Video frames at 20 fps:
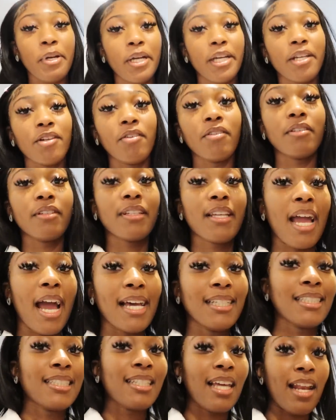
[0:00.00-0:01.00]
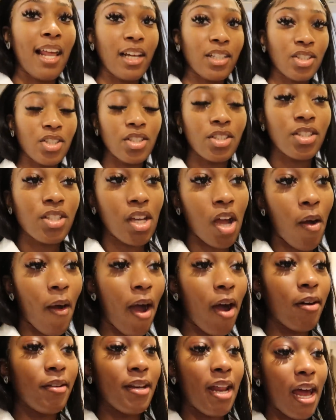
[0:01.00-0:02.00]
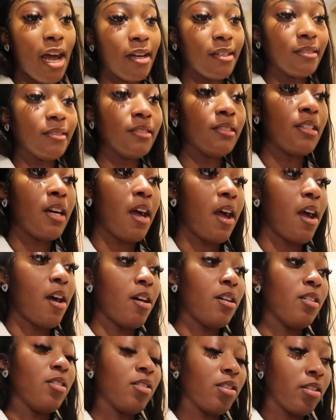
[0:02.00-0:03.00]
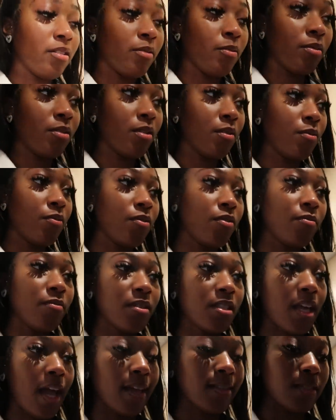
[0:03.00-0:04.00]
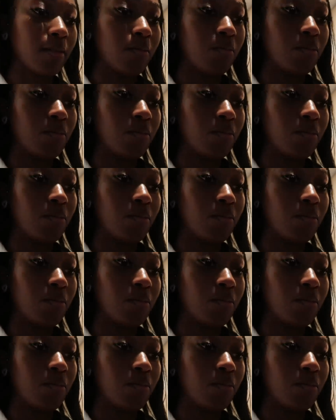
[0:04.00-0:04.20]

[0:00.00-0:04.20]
putting on Cass collection to go out now. Oh, the room's nice